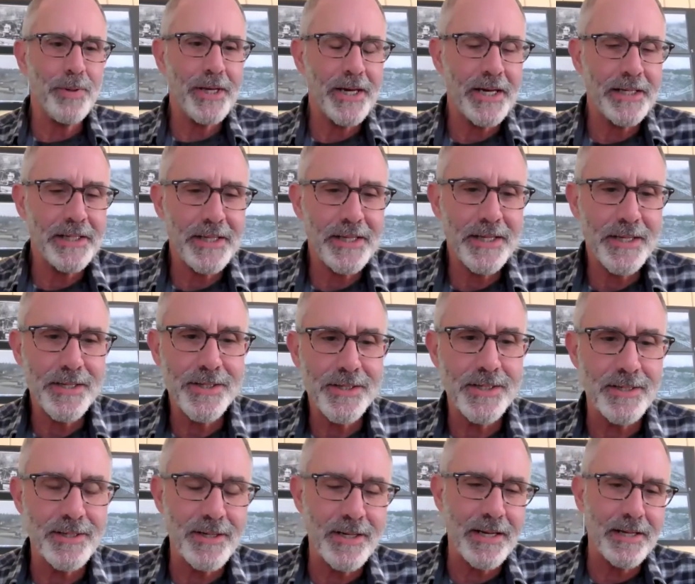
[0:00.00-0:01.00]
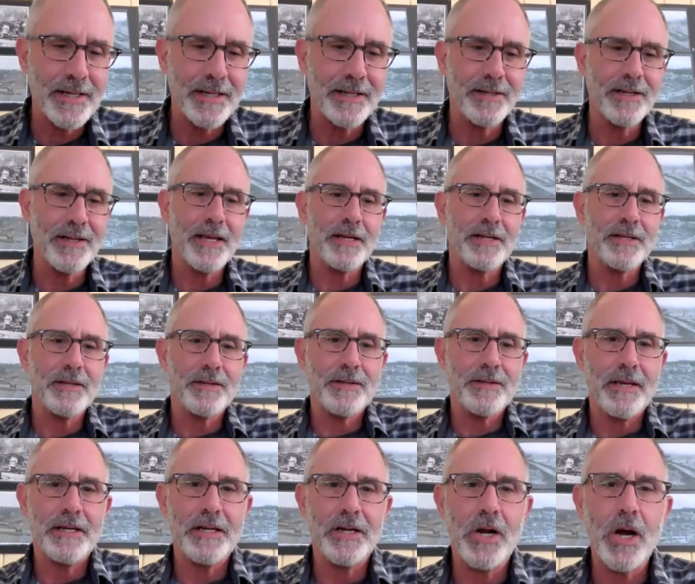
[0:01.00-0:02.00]
big ideas and
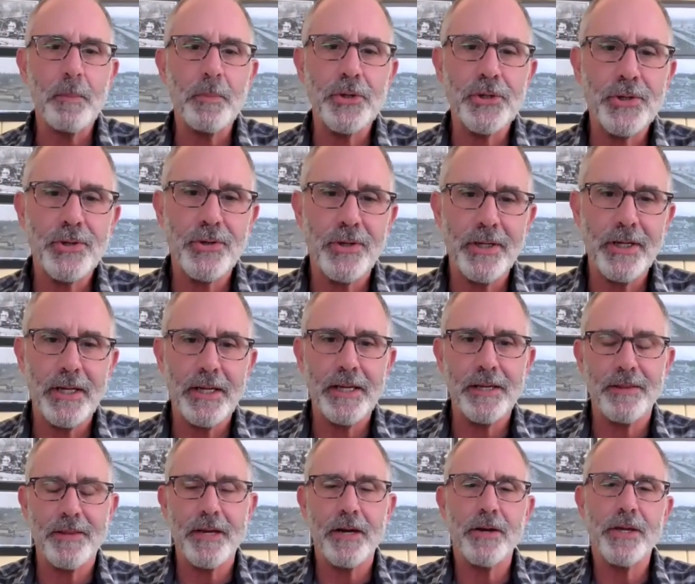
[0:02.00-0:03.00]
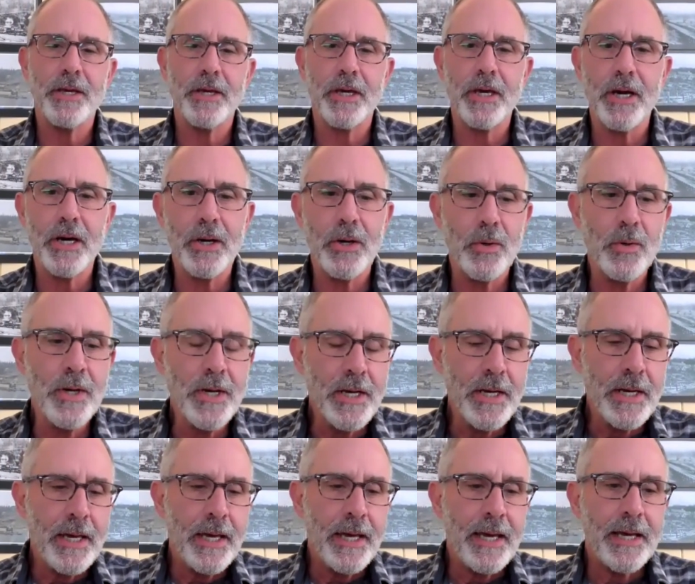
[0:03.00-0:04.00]
an opportunity, and there you go.
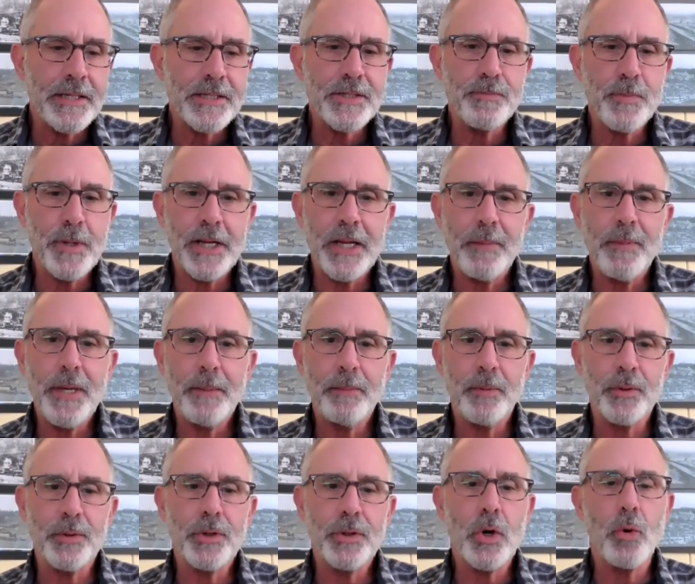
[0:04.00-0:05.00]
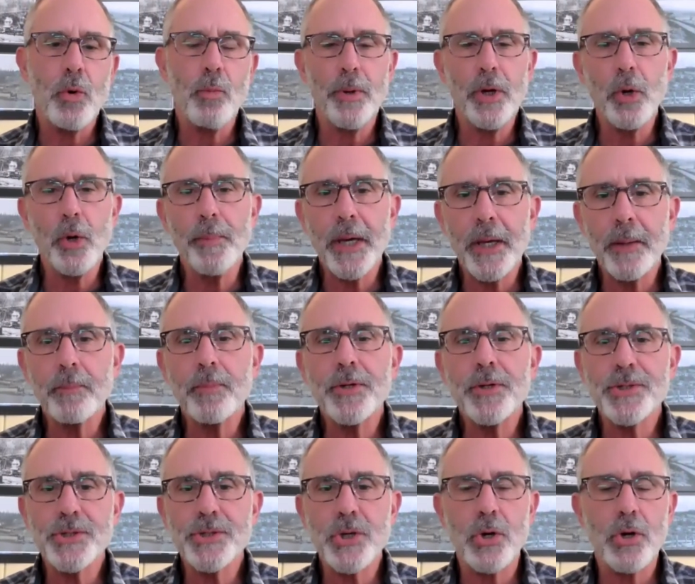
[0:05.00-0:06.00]
As many people know, Mill Bend
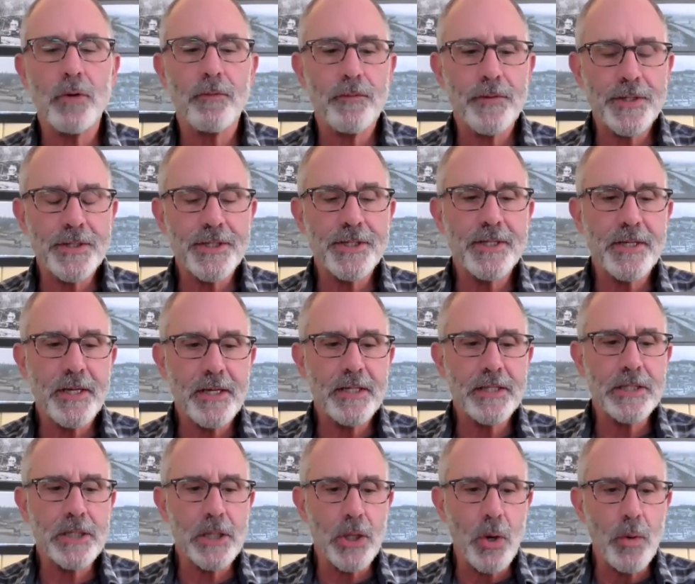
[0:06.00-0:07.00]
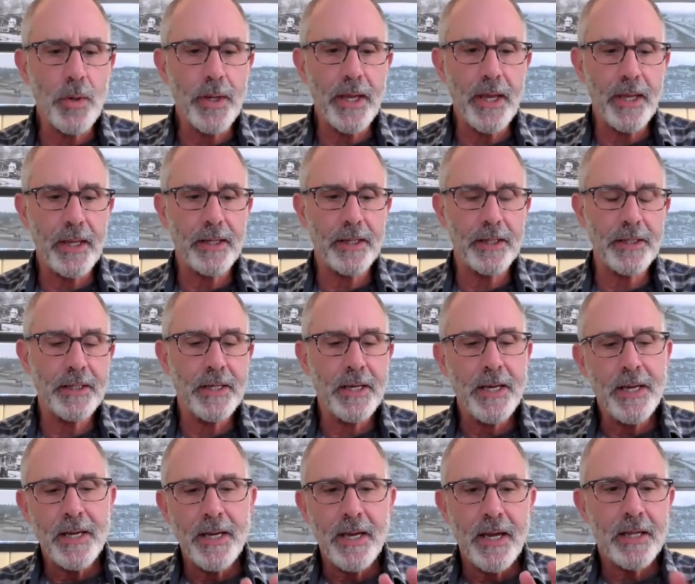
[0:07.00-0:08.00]
Preserve is located
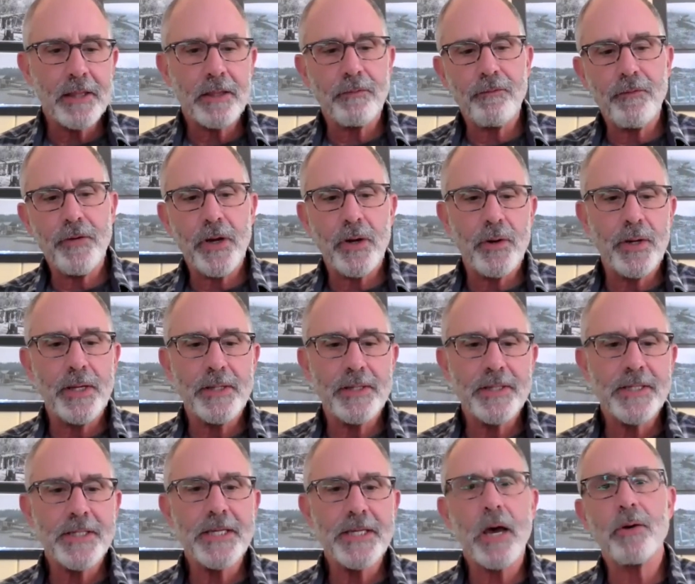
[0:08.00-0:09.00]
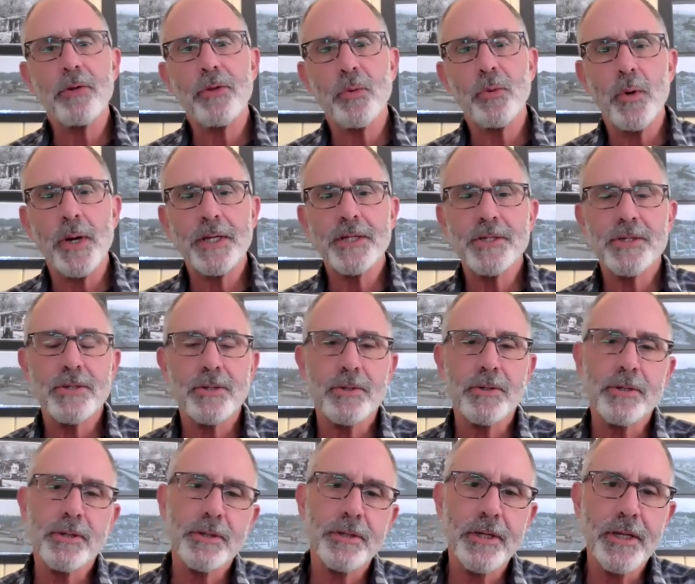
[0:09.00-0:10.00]
at the very
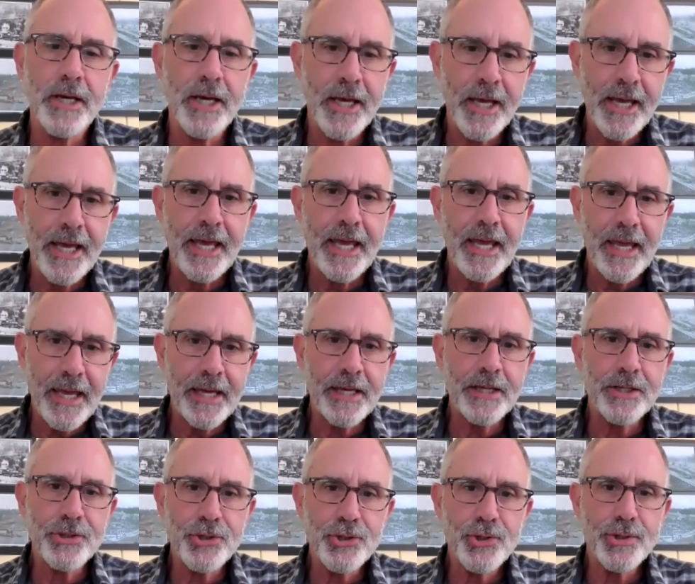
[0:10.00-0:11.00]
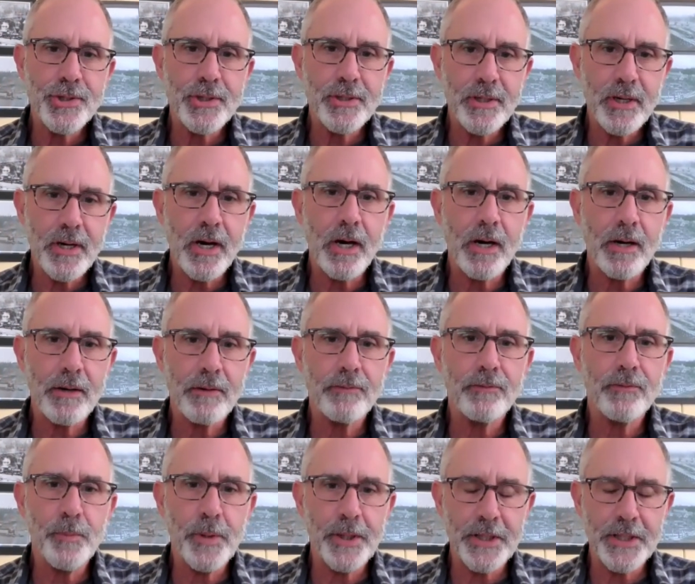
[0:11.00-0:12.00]
southwestern edge
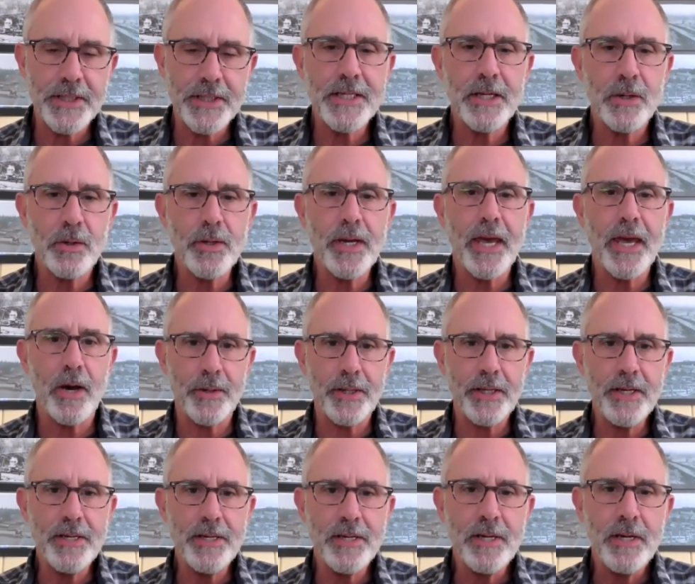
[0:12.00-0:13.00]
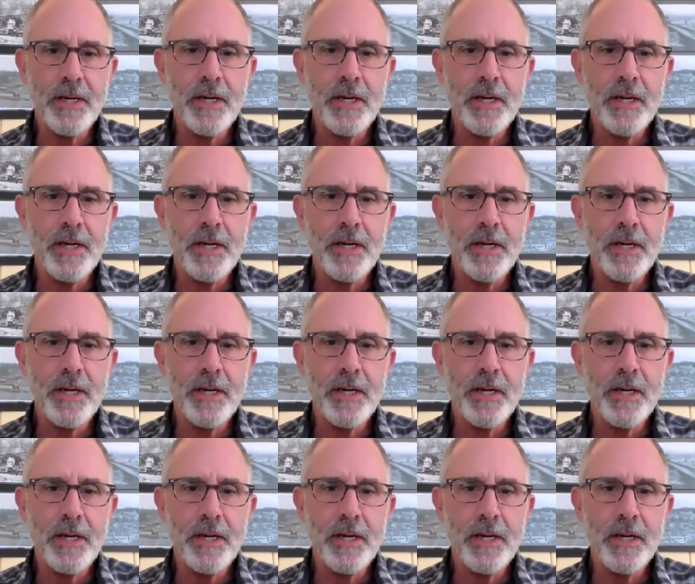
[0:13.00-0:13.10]
of Mendocino County.